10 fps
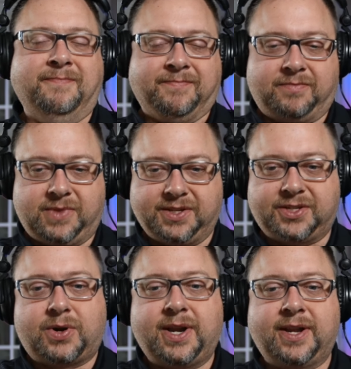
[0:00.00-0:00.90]
this
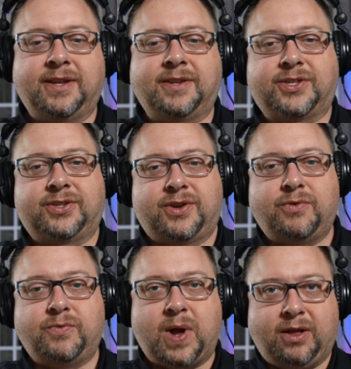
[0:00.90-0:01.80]
training is
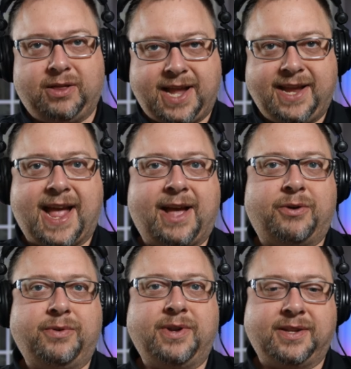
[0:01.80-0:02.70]
so well laid
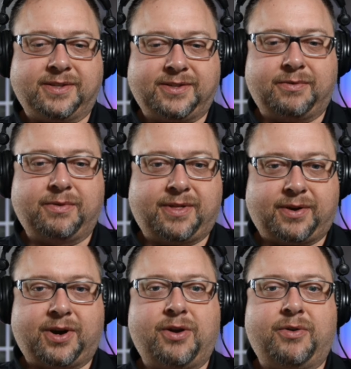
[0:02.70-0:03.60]
out and so
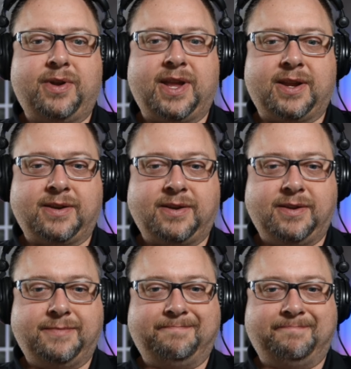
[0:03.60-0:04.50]
thorough and
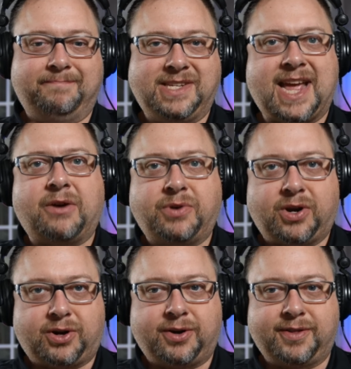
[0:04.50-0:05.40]
down to
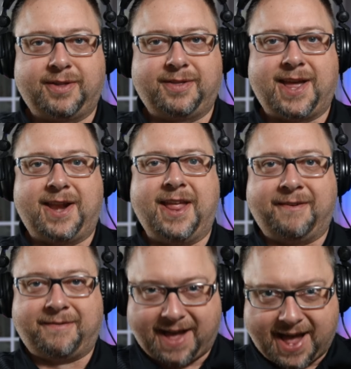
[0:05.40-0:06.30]
earth that
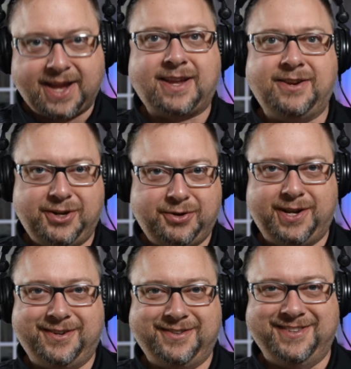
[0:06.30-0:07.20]
if I can do
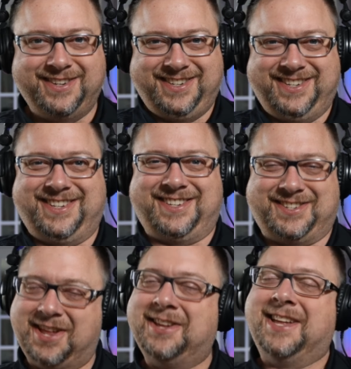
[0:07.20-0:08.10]
it,
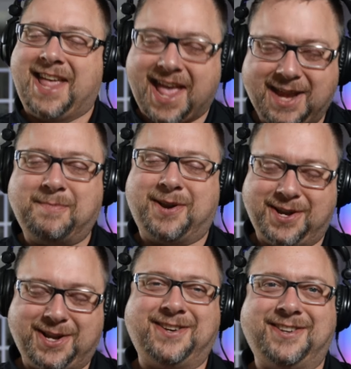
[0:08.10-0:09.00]
anybody
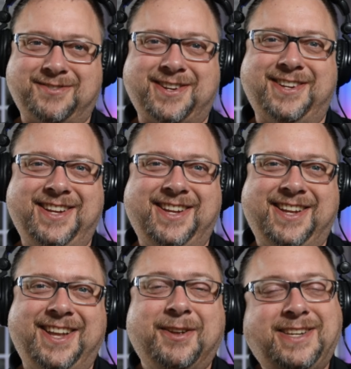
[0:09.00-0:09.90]
can do it.
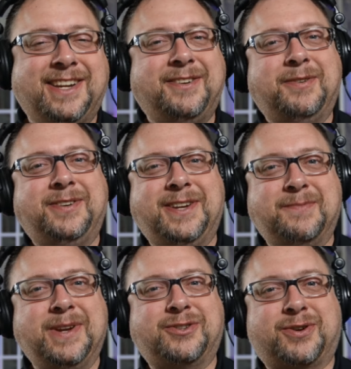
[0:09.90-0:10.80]

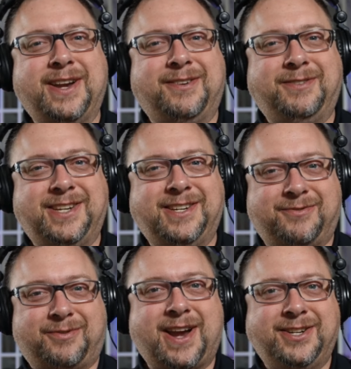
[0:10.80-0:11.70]
Didn't
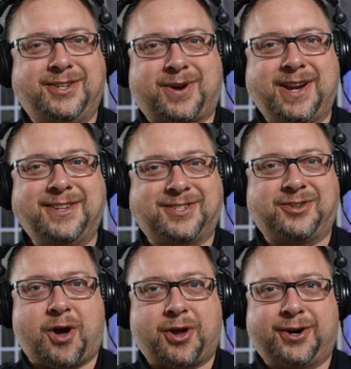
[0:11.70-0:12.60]
Ryan train his
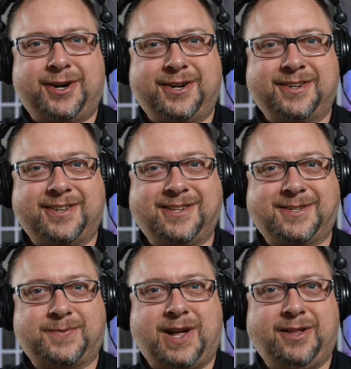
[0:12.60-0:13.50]
daughter as
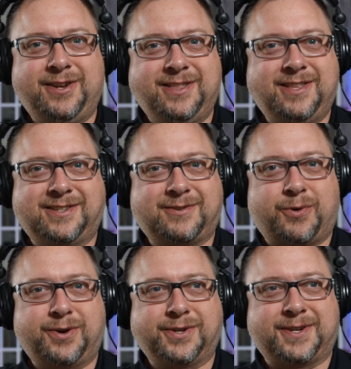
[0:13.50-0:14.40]
well in this
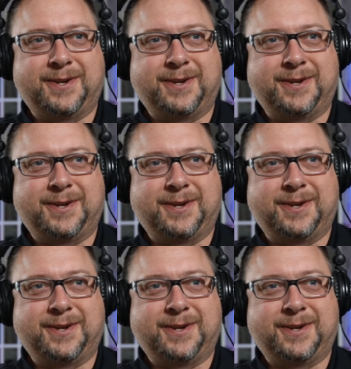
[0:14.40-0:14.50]
course?